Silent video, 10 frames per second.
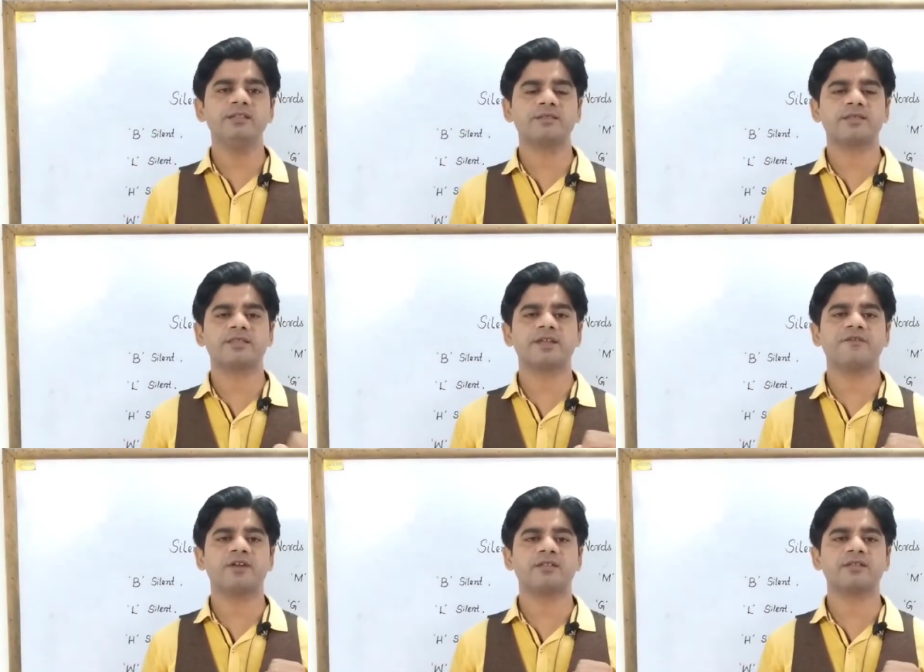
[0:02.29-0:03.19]
This is
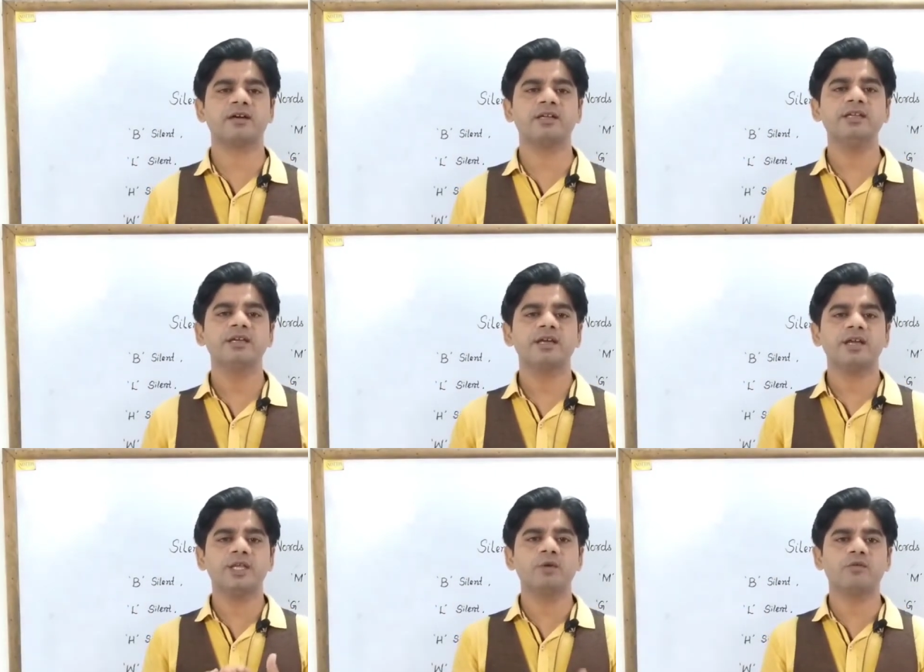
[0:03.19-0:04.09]
Sarfaraz Khan and
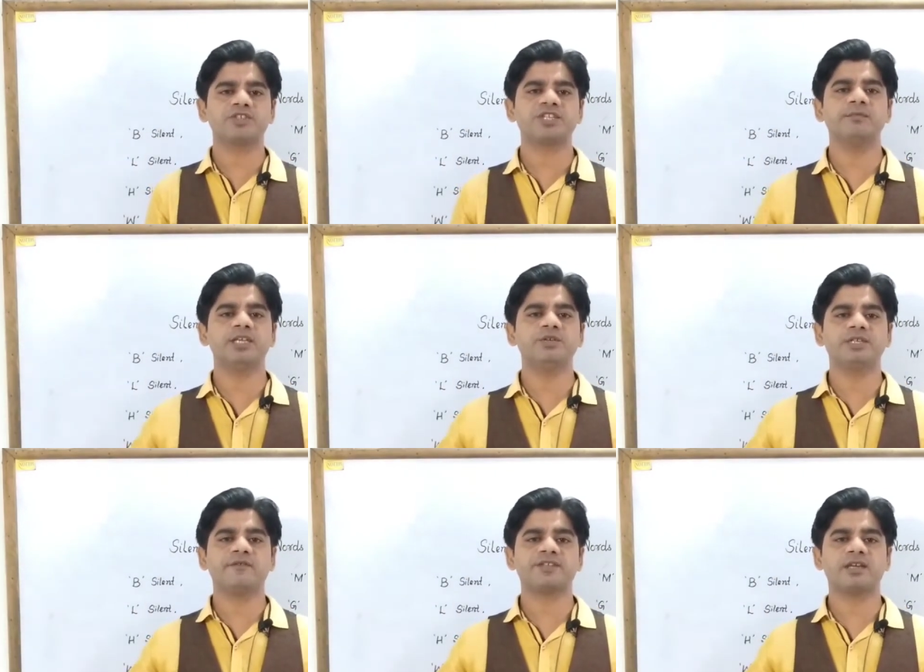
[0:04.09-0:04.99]
you're watching my
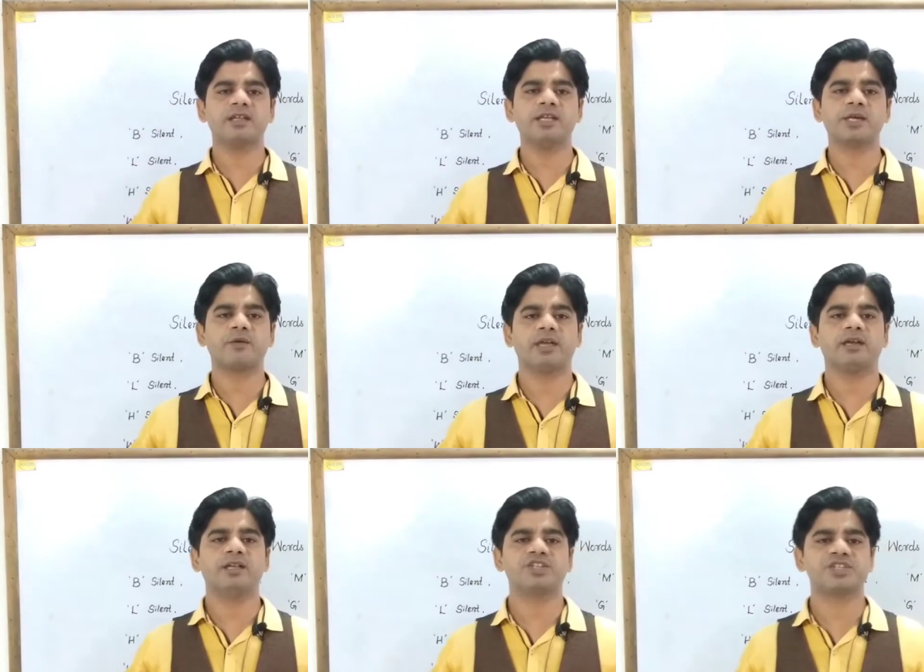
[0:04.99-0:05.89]
YouTube channel Grow
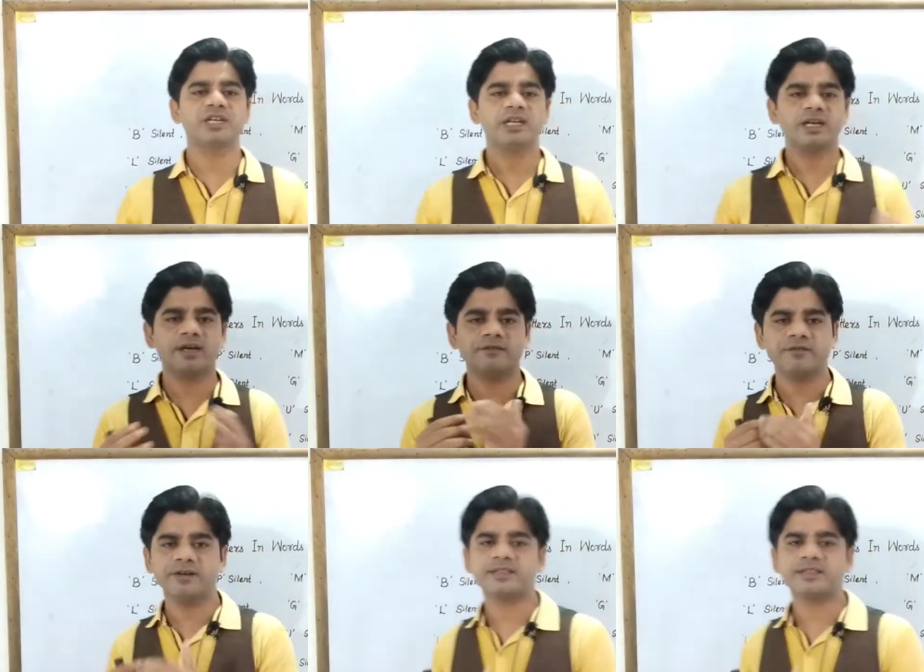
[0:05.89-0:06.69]
English. I'm very